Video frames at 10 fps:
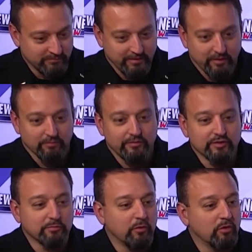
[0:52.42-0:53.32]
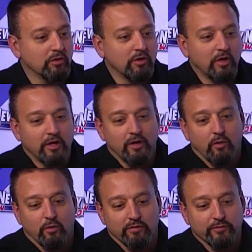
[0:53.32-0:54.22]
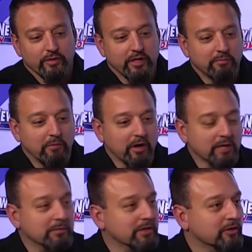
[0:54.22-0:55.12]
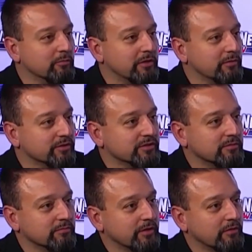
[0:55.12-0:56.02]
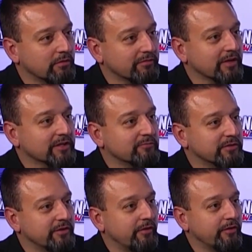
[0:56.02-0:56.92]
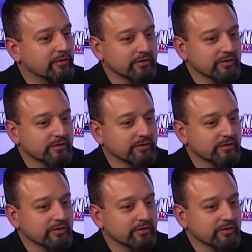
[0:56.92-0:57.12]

you know visible, or if you can mark them a little bit with some you know reflective material,